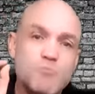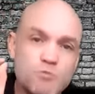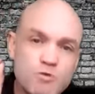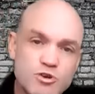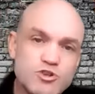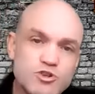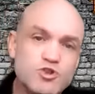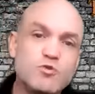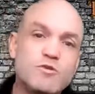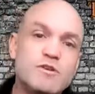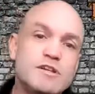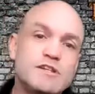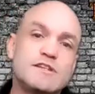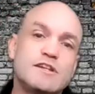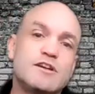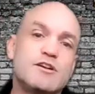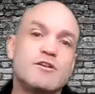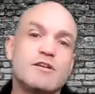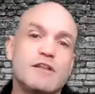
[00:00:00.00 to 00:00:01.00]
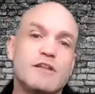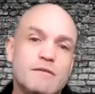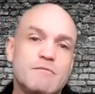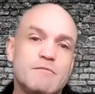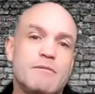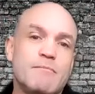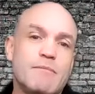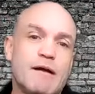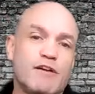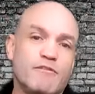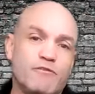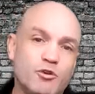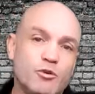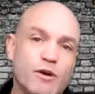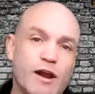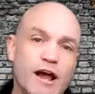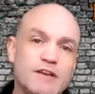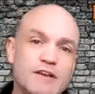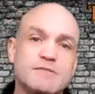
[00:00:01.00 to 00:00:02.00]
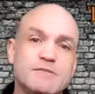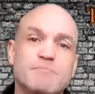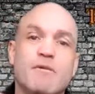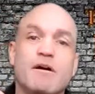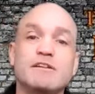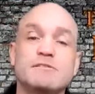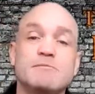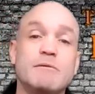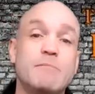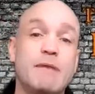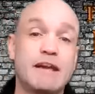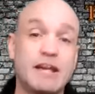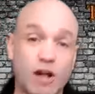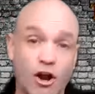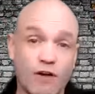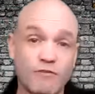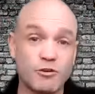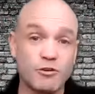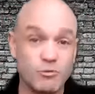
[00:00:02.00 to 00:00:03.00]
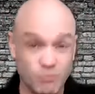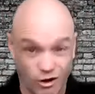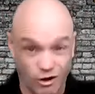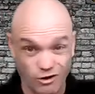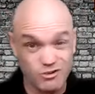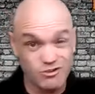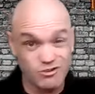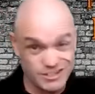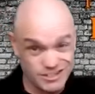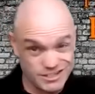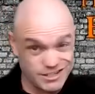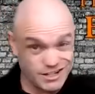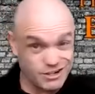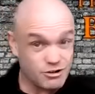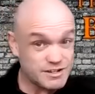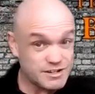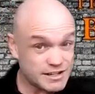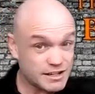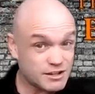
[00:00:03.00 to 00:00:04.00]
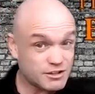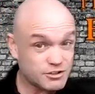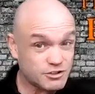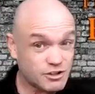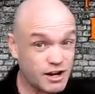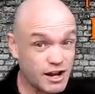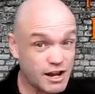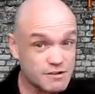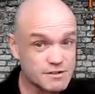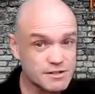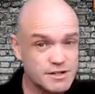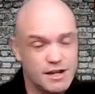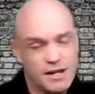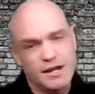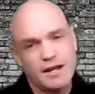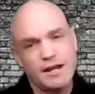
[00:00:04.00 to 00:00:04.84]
Would you consider letting my buyer view your house and possibly make an offer? Are you considering selling your house?